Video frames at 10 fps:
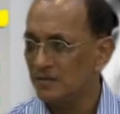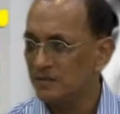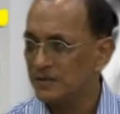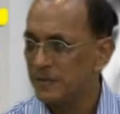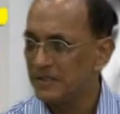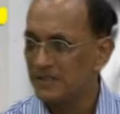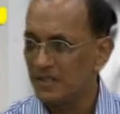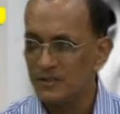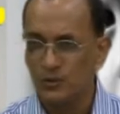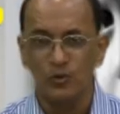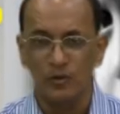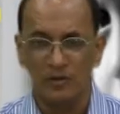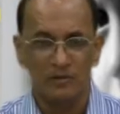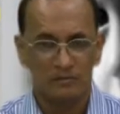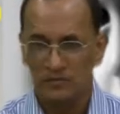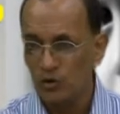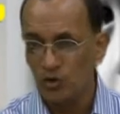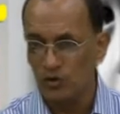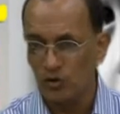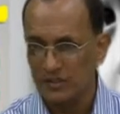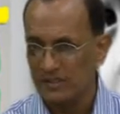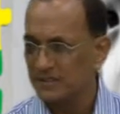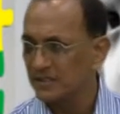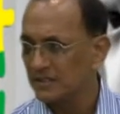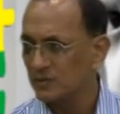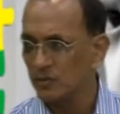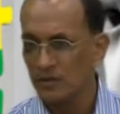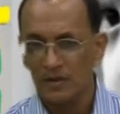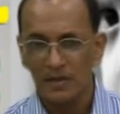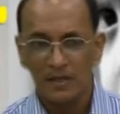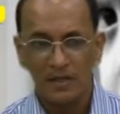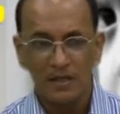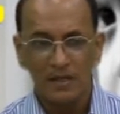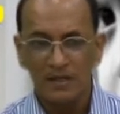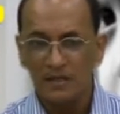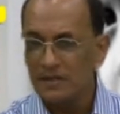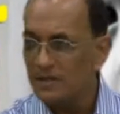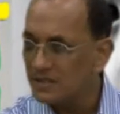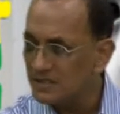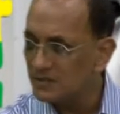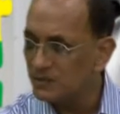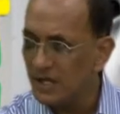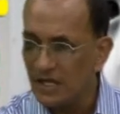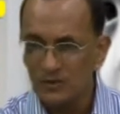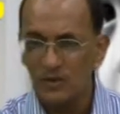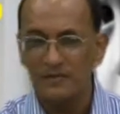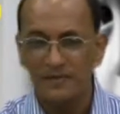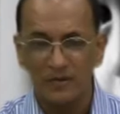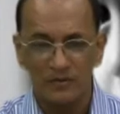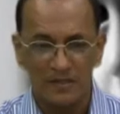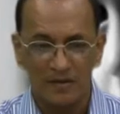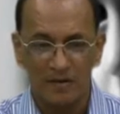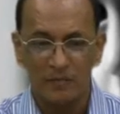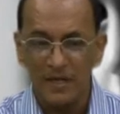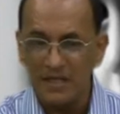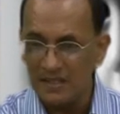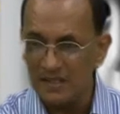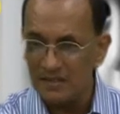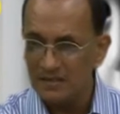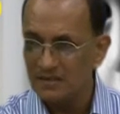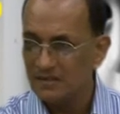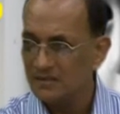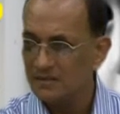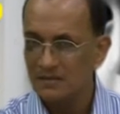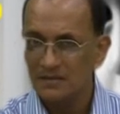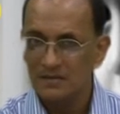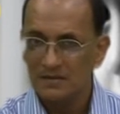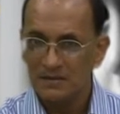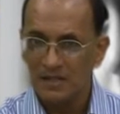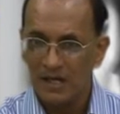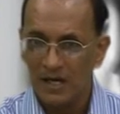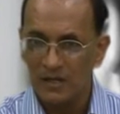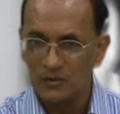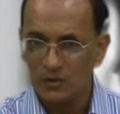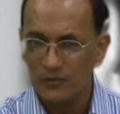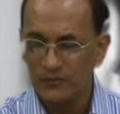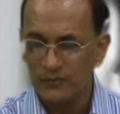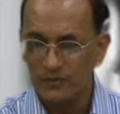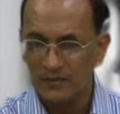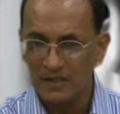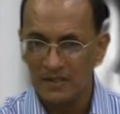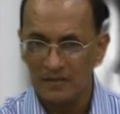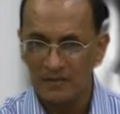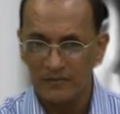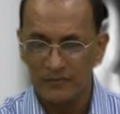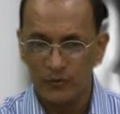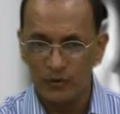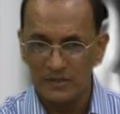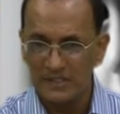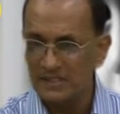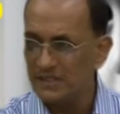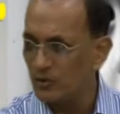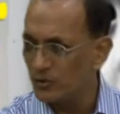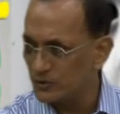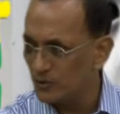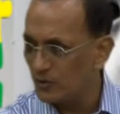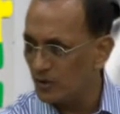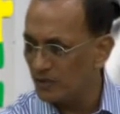special school, not autistic school. In this, we actually found there are many, out of the 40 or so